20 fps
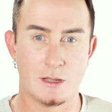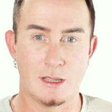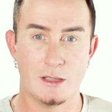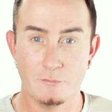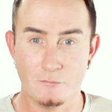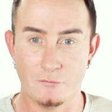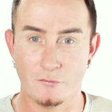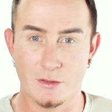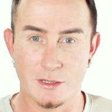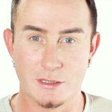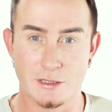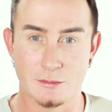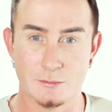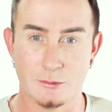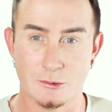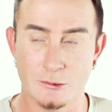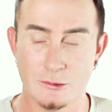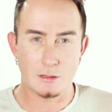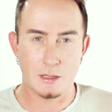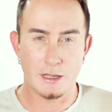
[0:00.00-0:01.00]

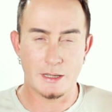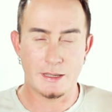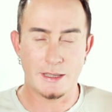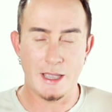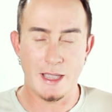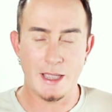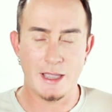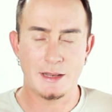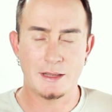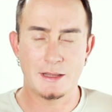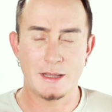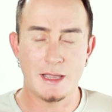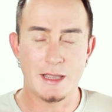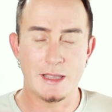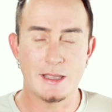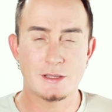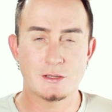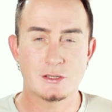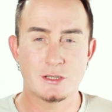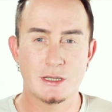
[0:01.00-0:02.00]
invisible. Again, the
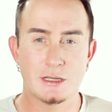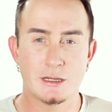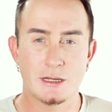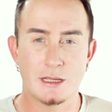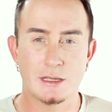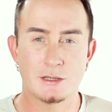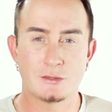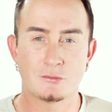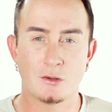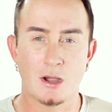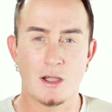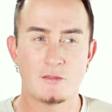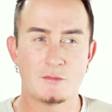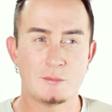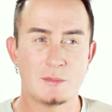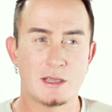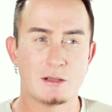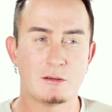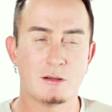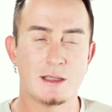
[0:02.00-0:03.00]
itching is driving
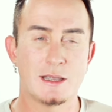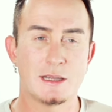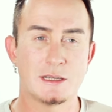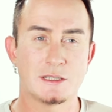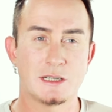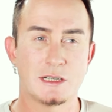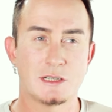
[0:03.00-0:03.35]
me crazy,